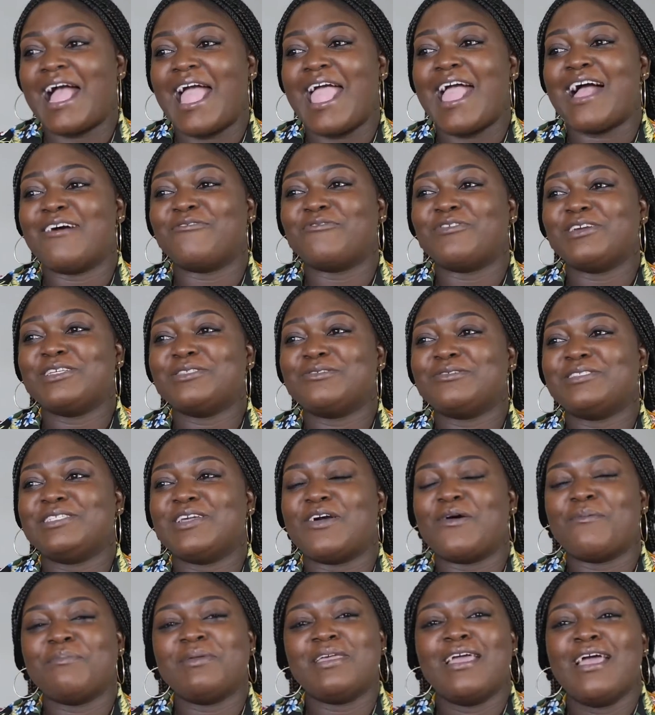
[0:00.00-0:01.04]
I have friends who
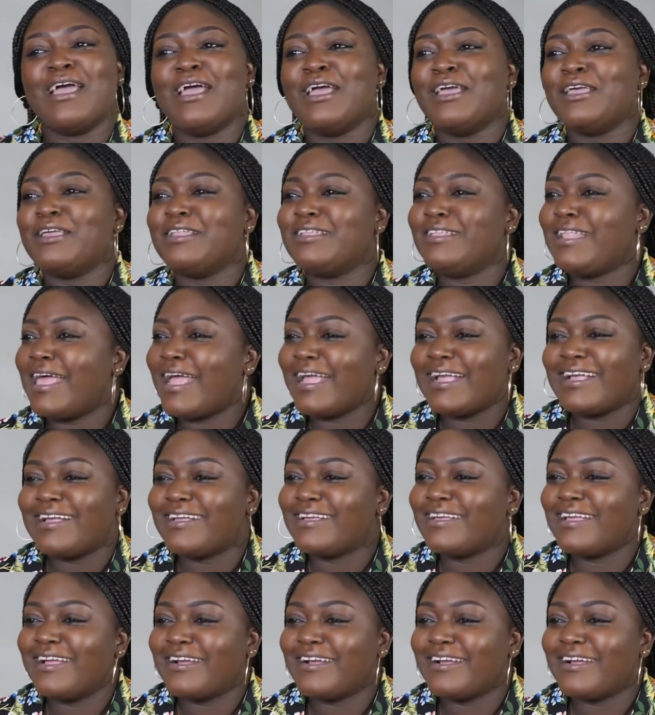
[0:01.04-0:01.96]
tell me, like,